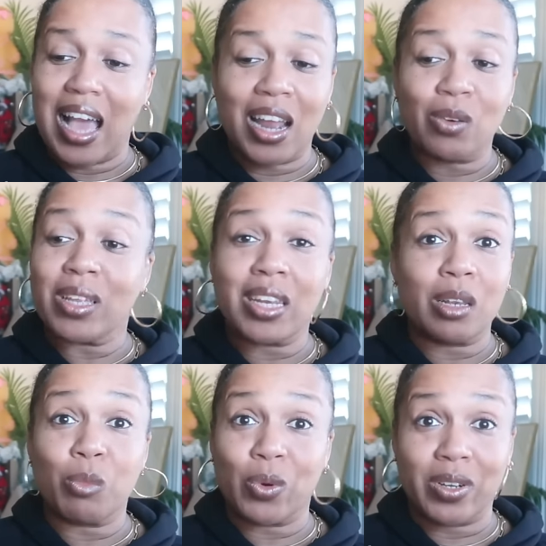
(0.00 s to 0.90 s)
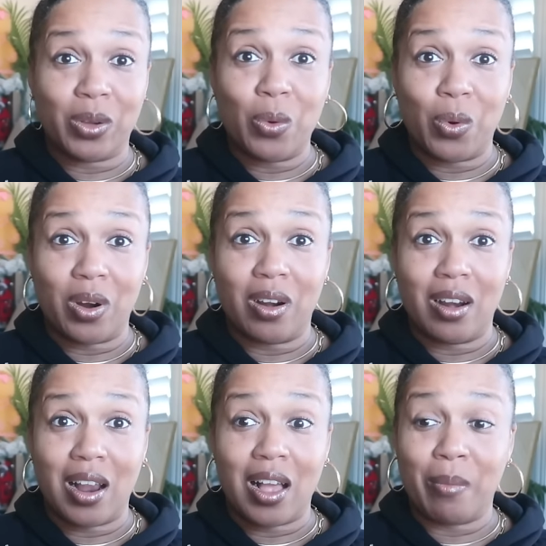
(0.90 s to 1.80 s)
I don't need any more decor.
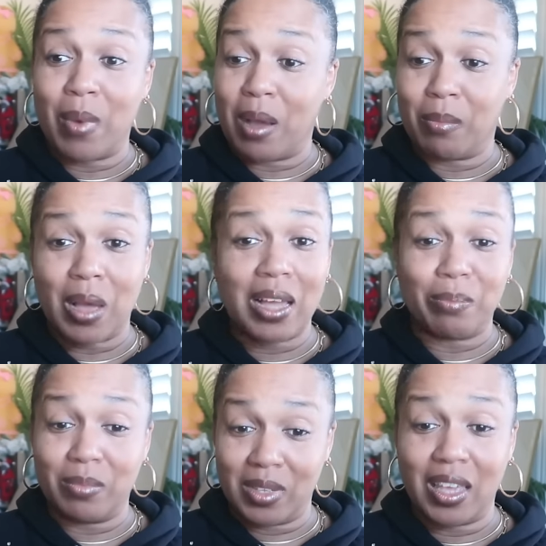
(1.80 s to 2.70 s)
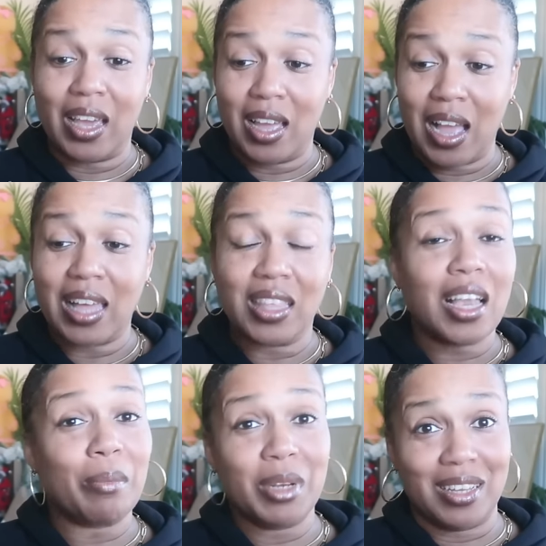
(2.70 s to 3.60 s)
I'm, I'm, I'm, yeah, I
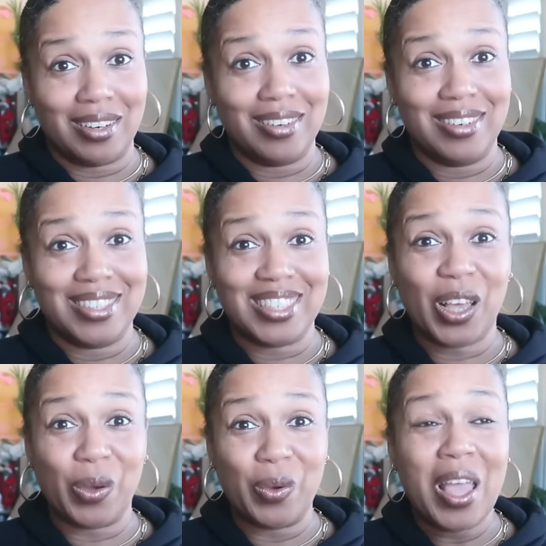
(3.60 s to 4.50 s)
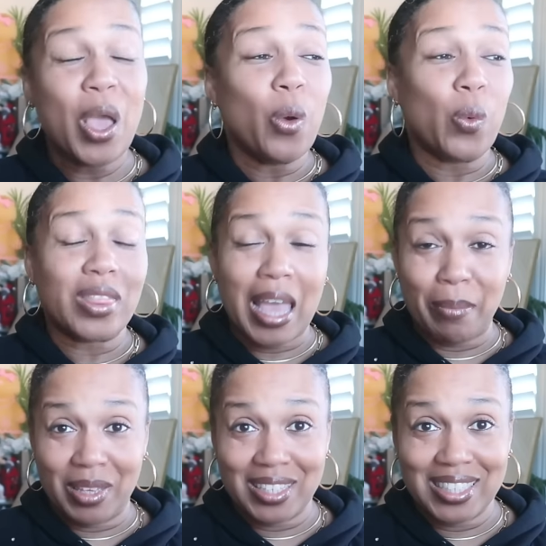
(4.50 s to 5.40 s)
think I'm done. So with
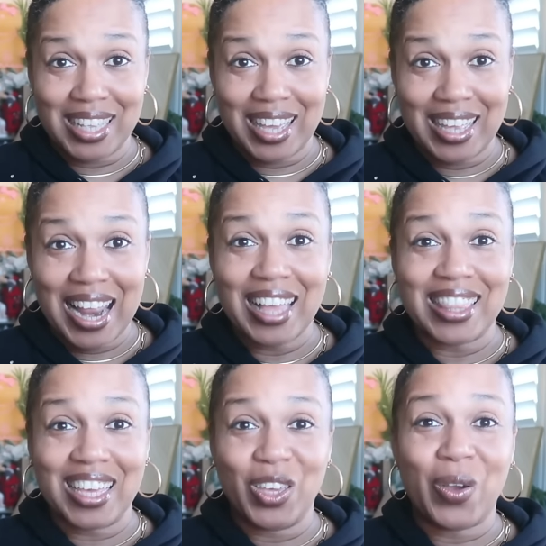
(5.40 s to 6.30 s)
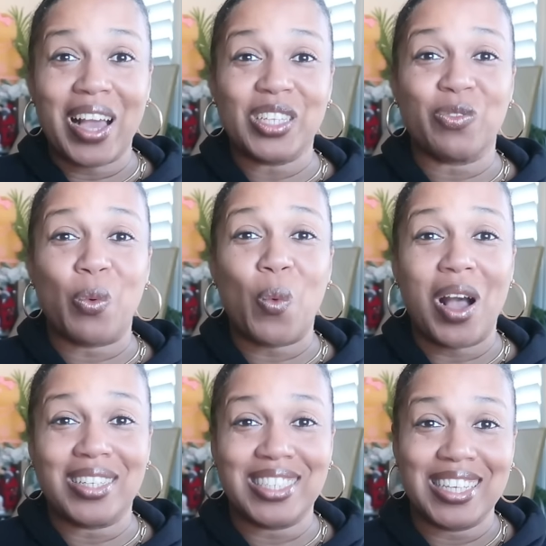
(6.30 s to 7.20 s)
that being said, I thank you guys for
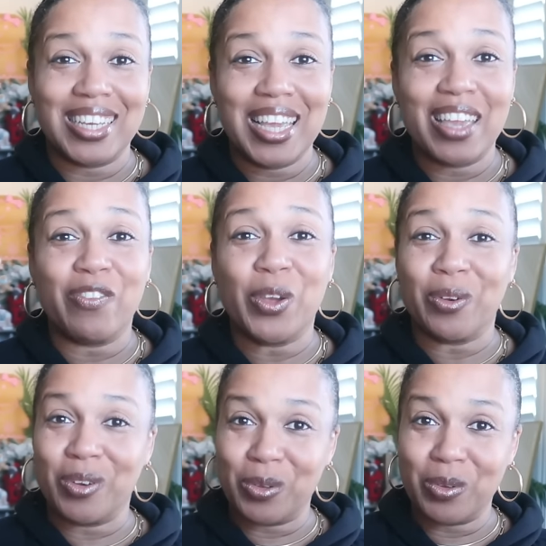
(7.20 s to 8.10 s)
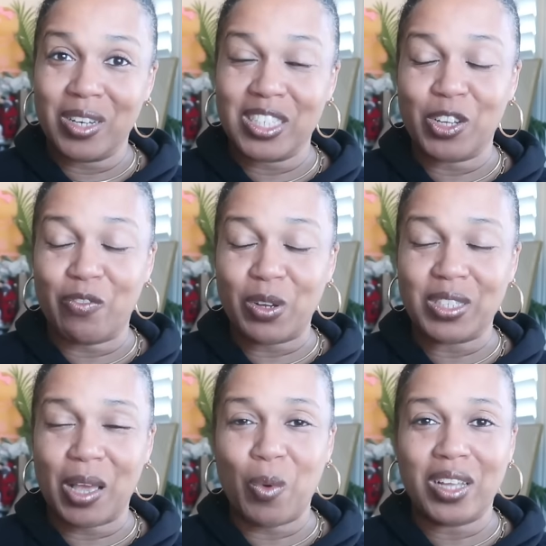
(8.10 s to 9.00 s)
watching. If you're new and it's your first
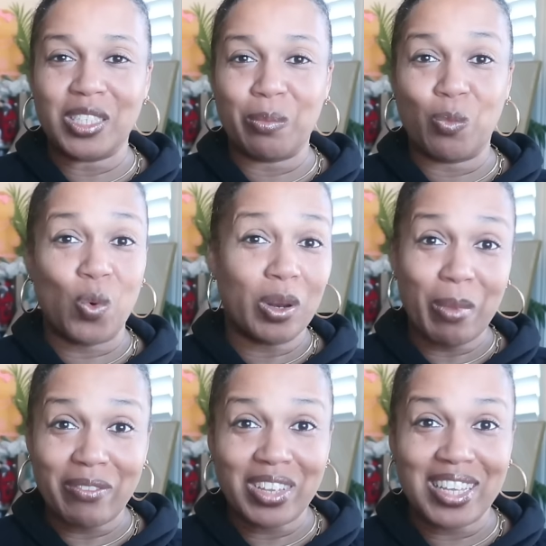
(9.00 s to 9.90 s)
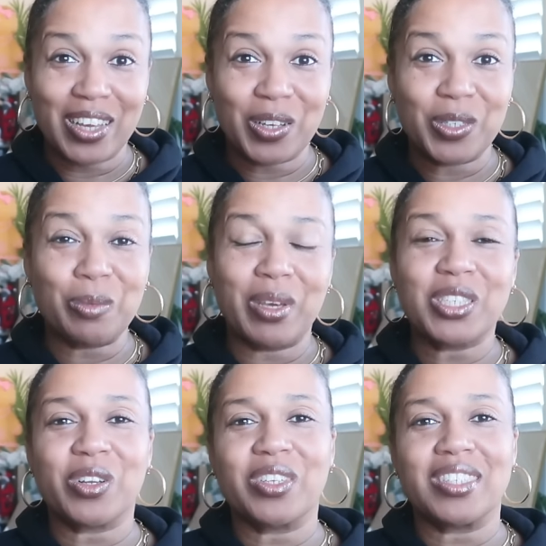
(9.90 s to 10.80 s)
time watching one of my videos,
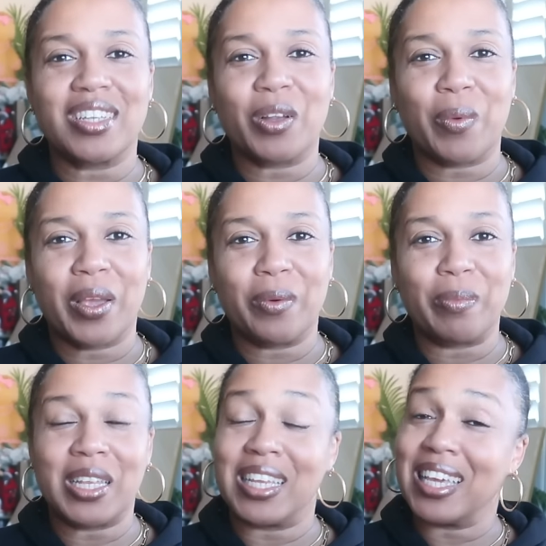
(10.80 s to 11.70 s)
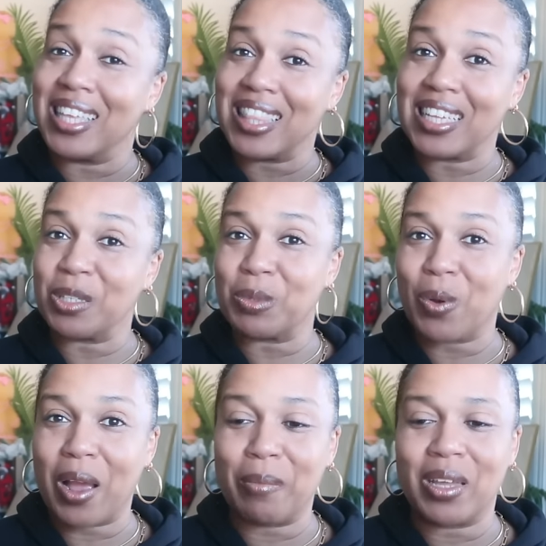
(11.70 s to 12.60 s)
make sure you stick around, meaning hit that
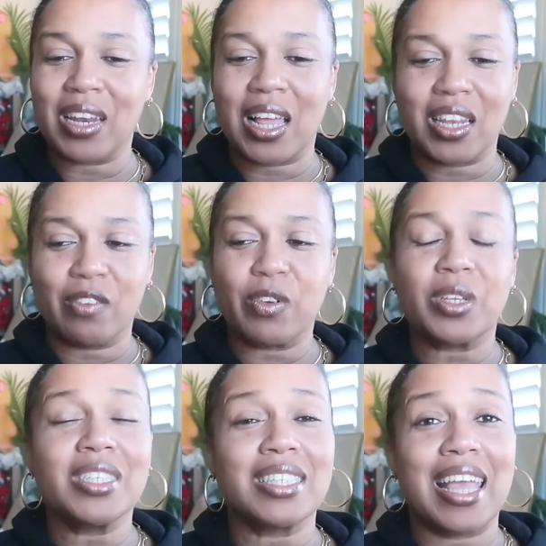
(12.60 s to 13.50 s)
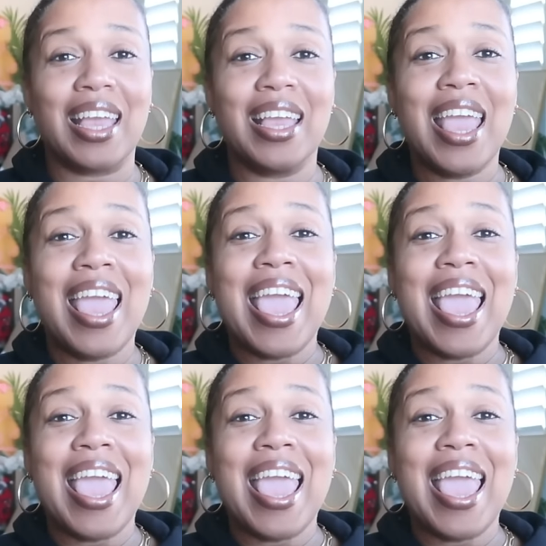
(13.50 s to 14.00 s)
subscribe button. I'd love for you to stay.